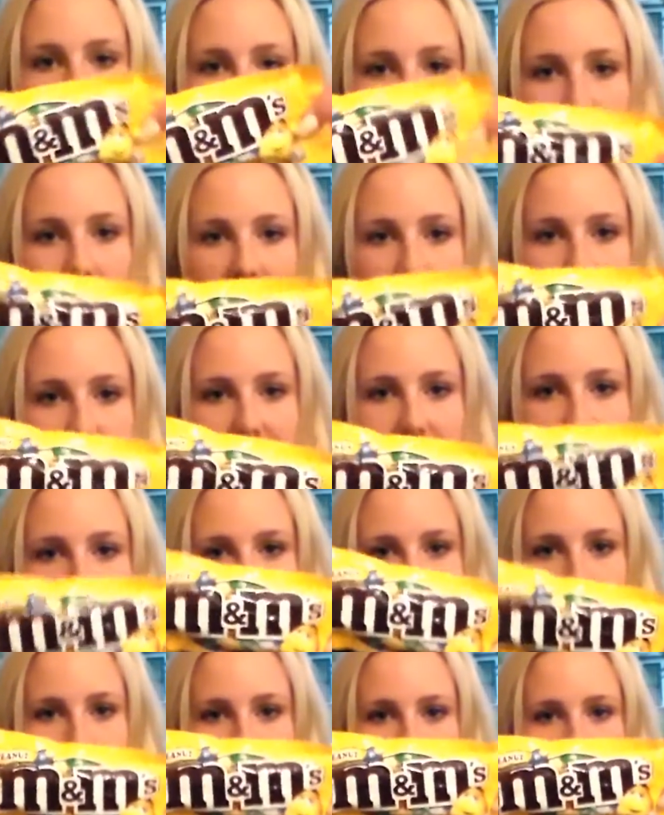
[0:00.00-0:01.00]

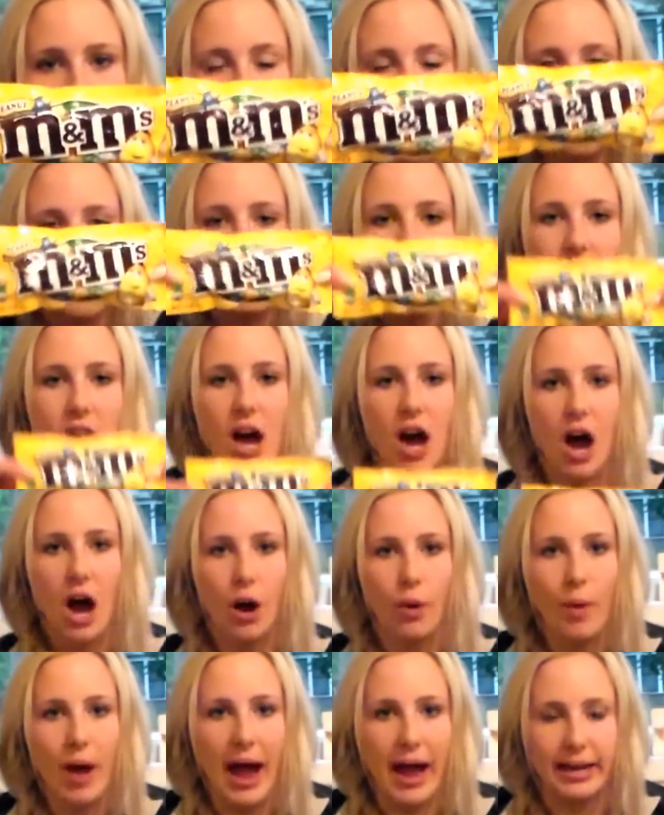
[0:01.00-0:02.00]
M&Ms.
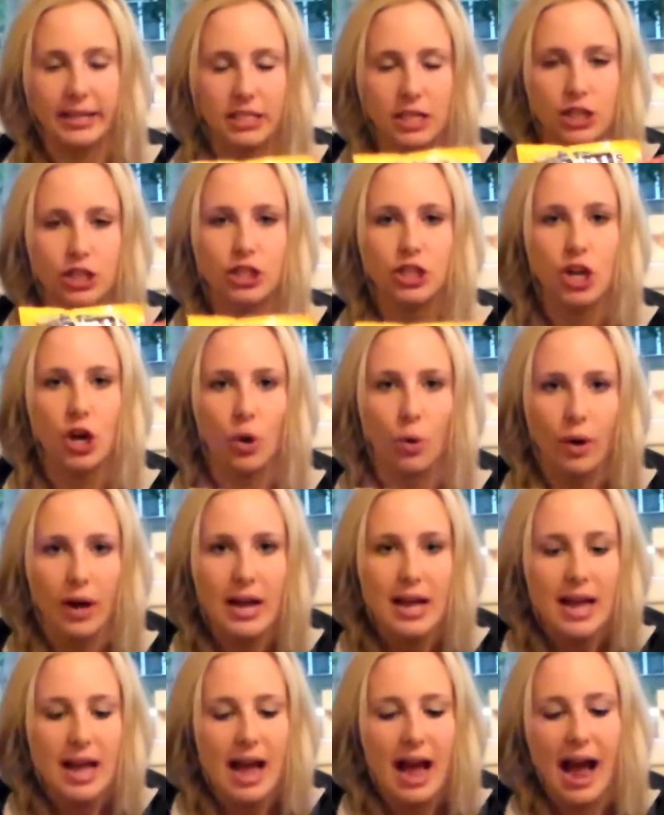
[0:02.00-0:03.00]
All right, so
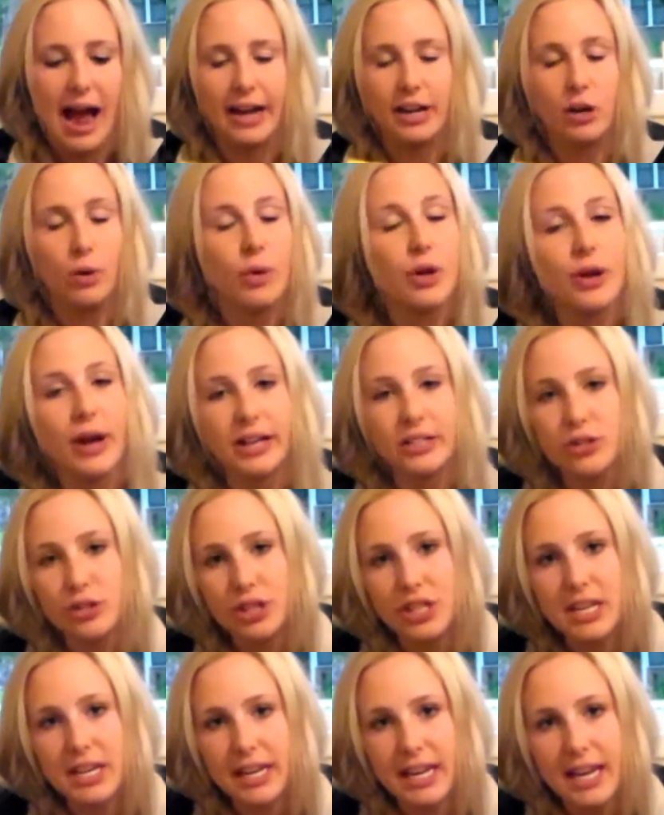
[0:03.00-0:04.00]
I know what you guys are
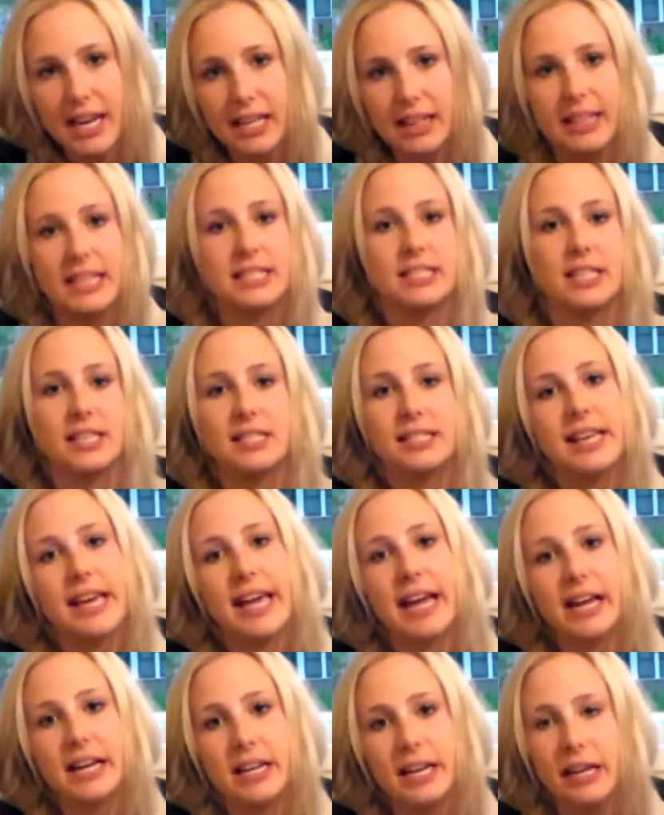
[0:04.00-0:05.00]
thinking. This is
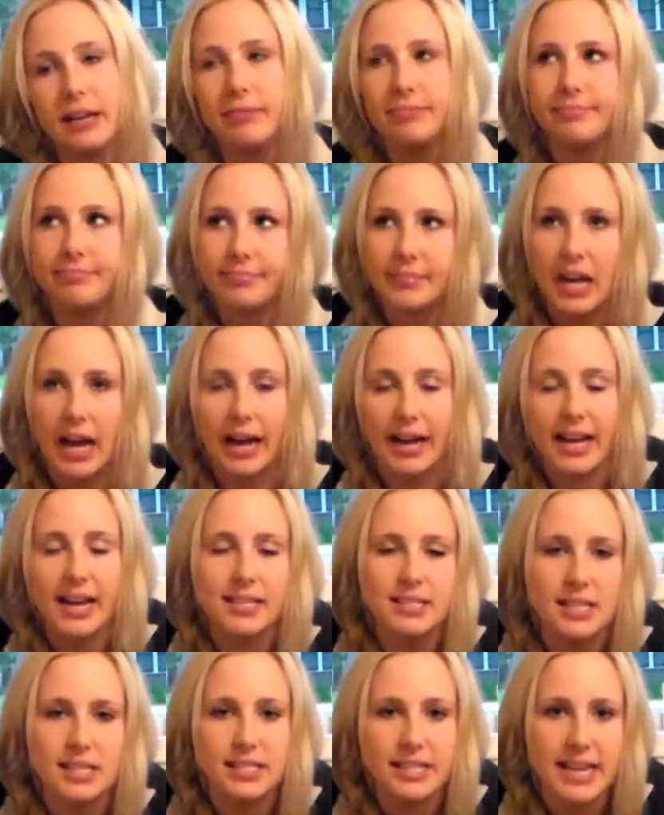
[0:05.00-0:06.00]
candy. I
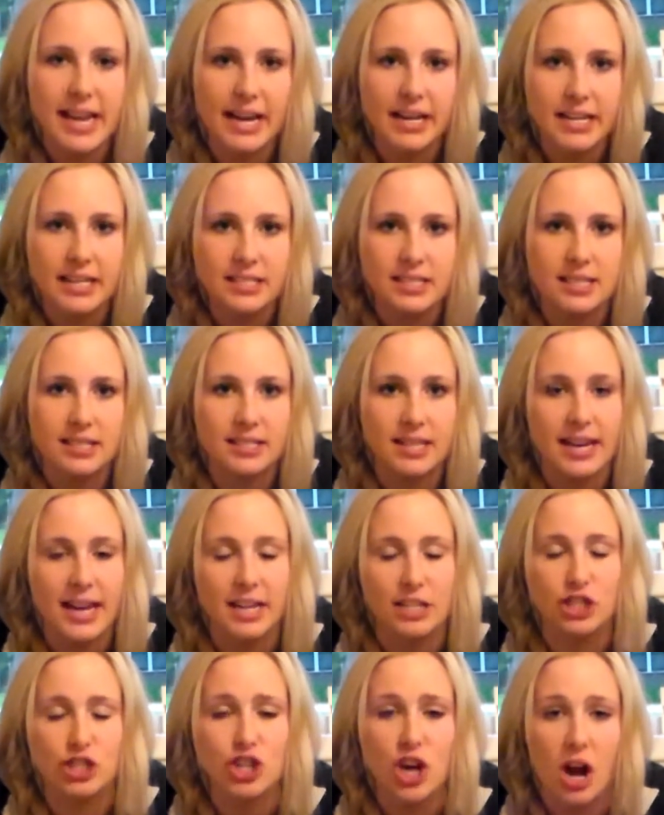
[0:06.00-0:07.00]
guess it's candy since it
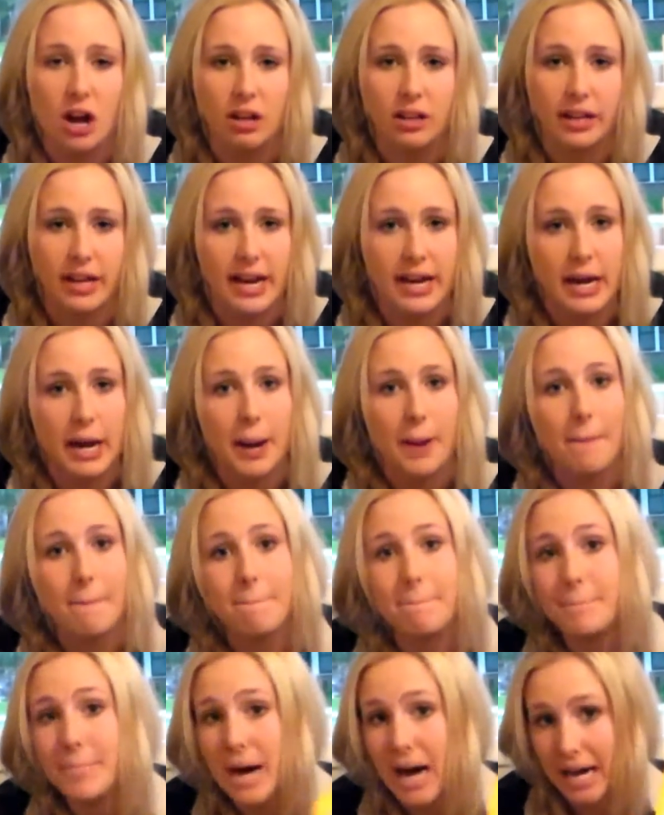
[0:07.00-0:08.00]
has chocolate in it,
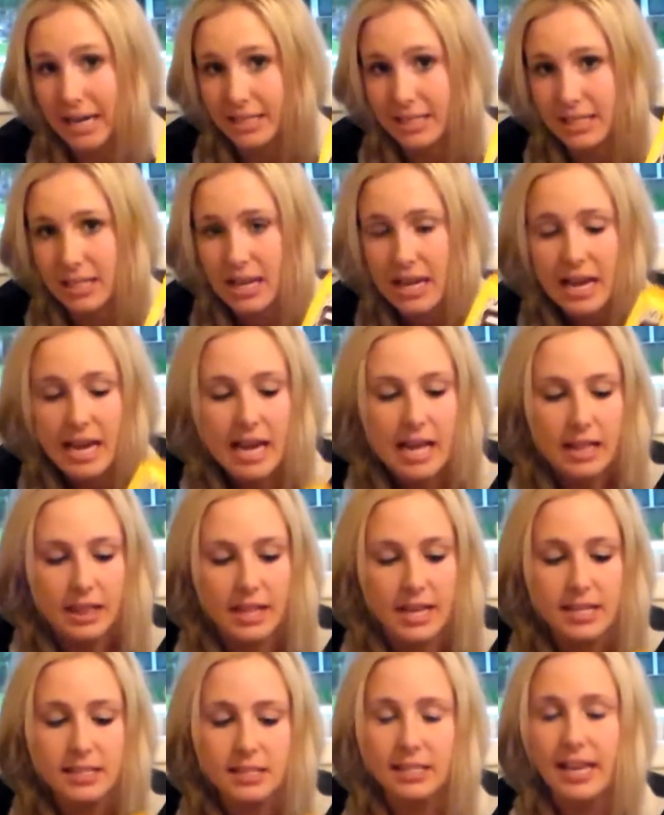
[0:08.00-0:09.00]
but
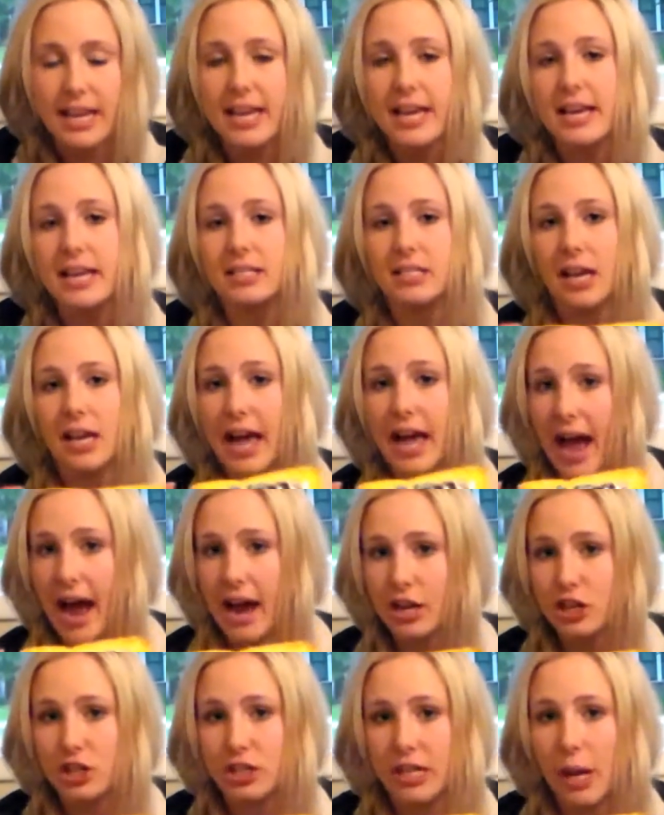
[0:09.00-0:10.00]
this is
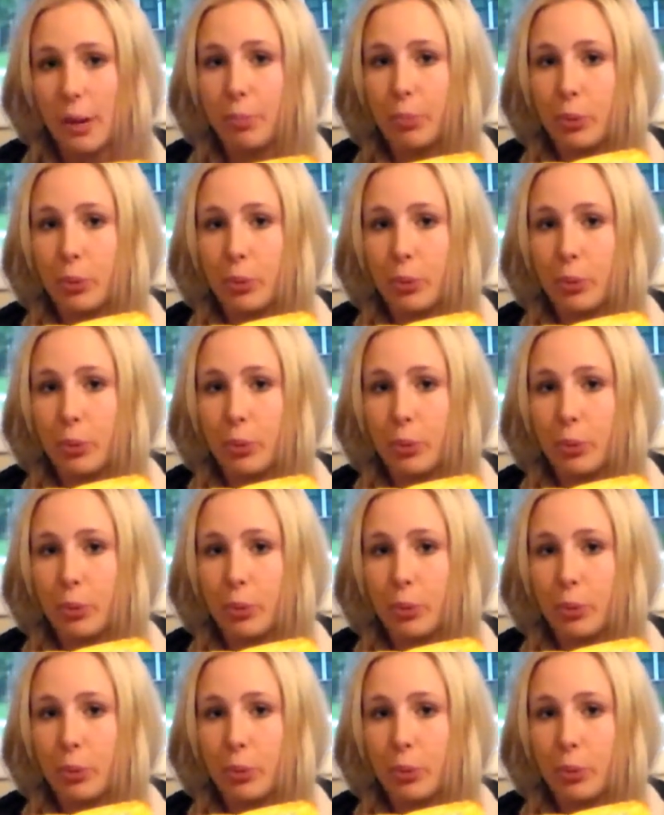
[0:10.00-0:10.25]
actually a